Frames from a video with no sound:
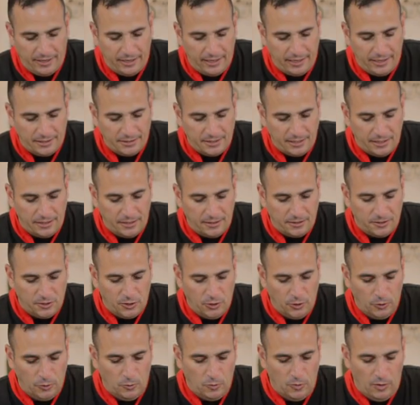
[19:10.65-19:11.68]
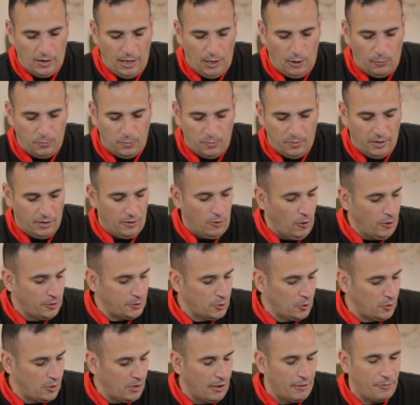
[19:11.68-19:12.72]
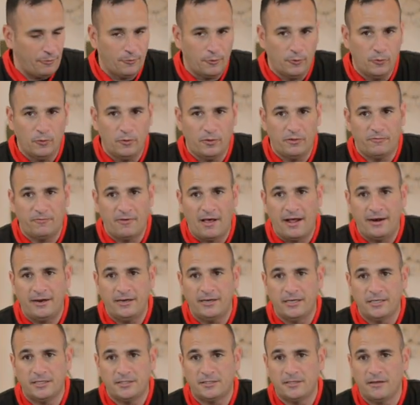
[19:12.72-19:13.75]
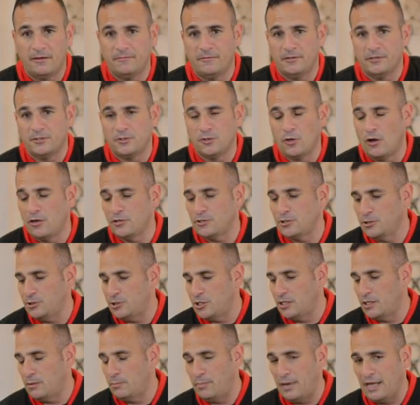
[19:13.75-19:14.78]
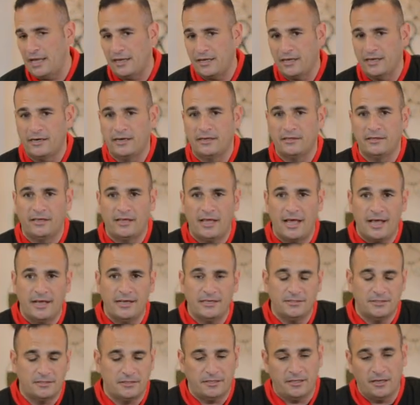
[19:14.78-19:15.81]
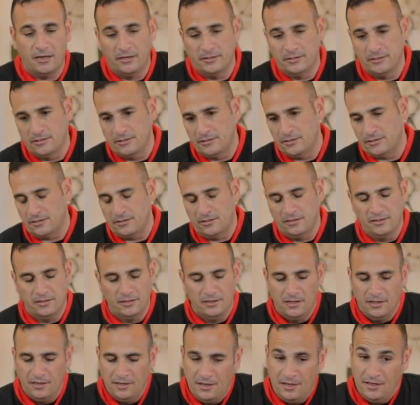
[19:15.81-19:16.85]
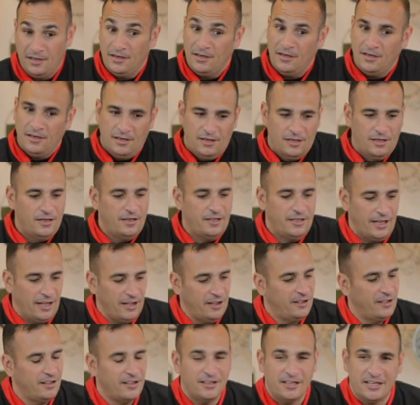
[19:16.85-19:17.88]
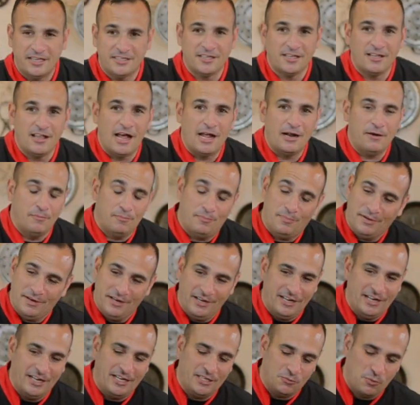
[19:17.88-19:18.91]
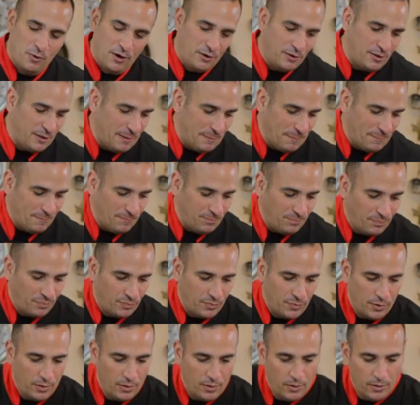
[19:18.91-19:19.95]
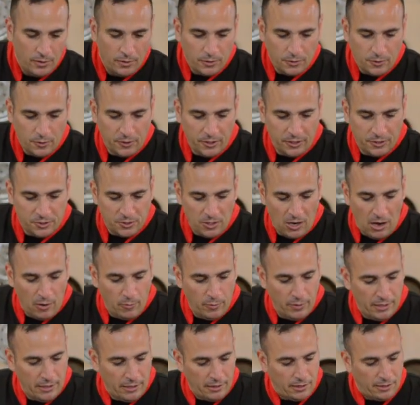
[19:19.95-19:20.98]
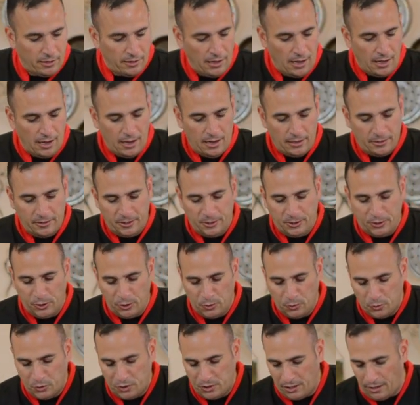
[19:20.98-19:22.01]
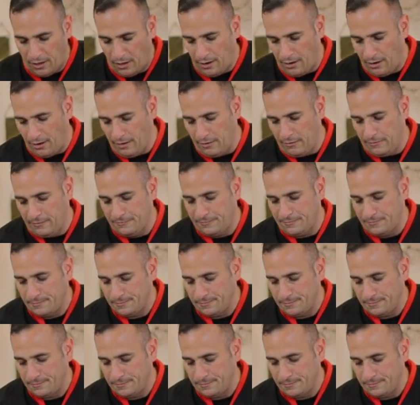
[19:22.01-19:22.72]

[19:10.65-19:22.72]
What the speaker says: easy to help also cut through the fattiness of the sausage and the bacon and the eggs and the onions. Yeah, it's a lot, but it is worth it. So you can start with the juice of,